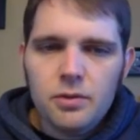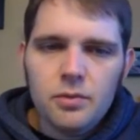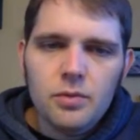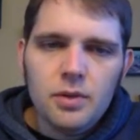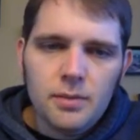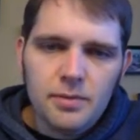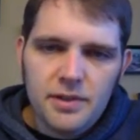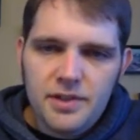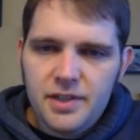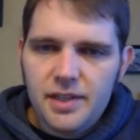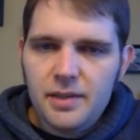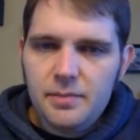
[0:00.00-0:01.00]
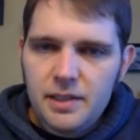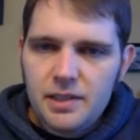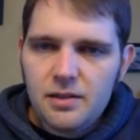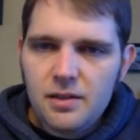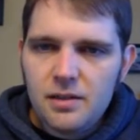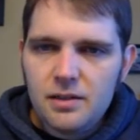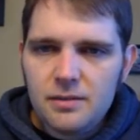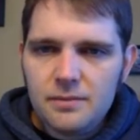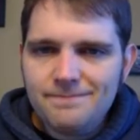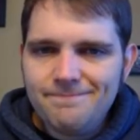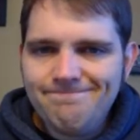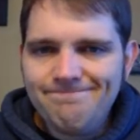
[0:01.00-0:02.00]
would appreciate pixel art?
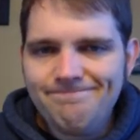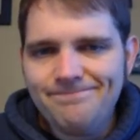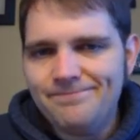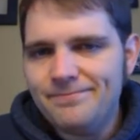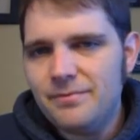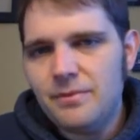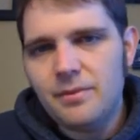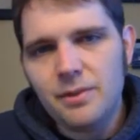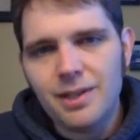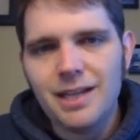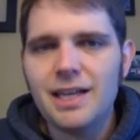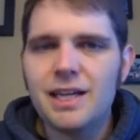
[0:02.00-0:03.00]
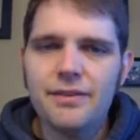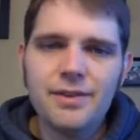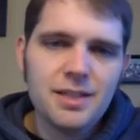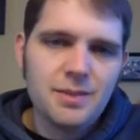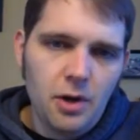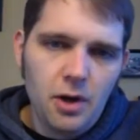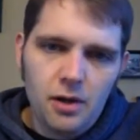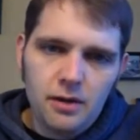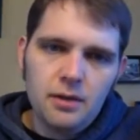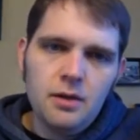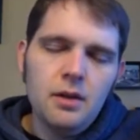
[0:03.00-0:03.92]
And getting even smaller.